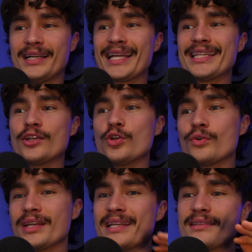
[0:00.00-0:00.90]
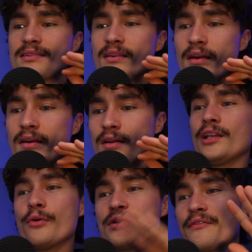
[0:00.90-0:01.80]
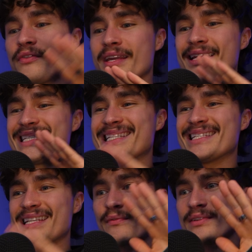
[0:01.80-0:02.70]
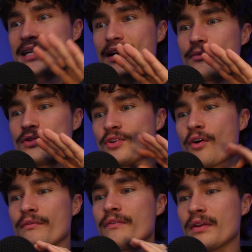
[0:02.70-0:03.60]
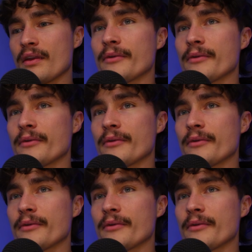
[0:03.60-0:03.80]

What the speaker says: And then you can insert loads of different things into different segments of the video.